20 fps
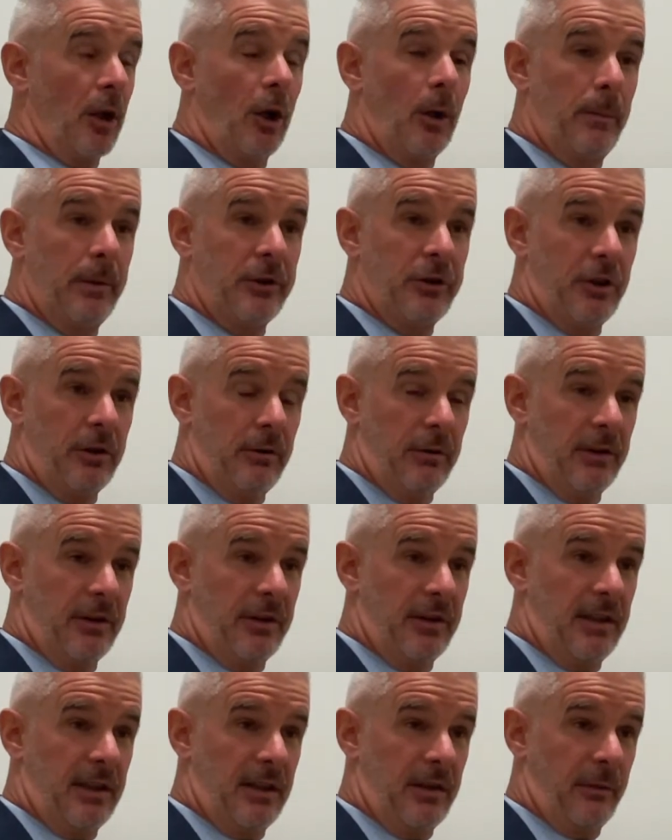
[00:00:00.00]

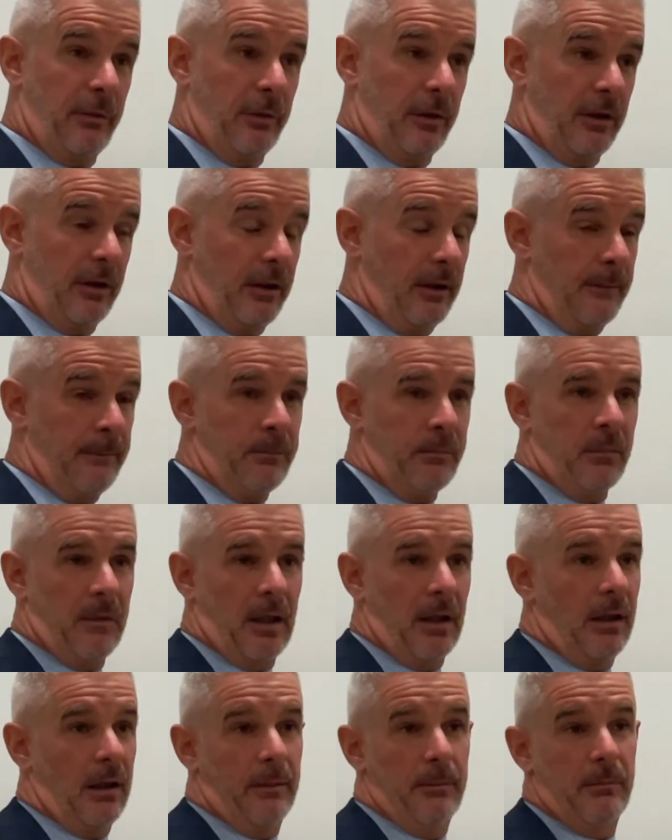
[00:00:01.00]
opportunities for
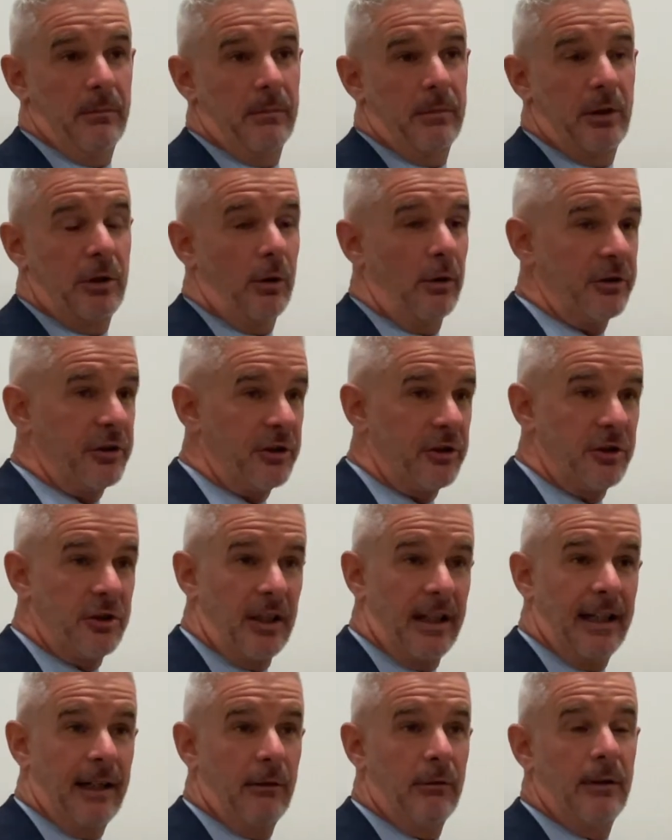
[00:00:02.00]
cost
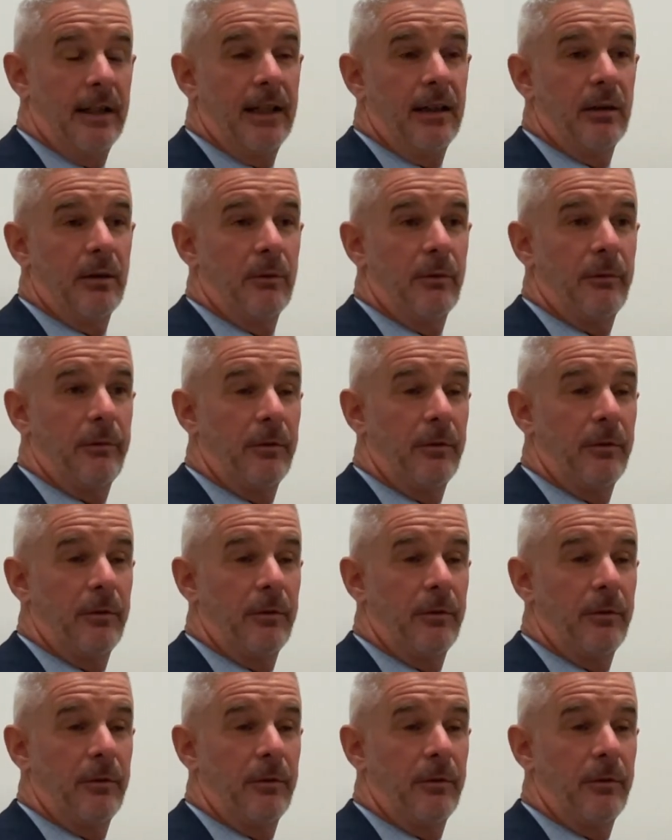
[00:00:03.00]
sharing,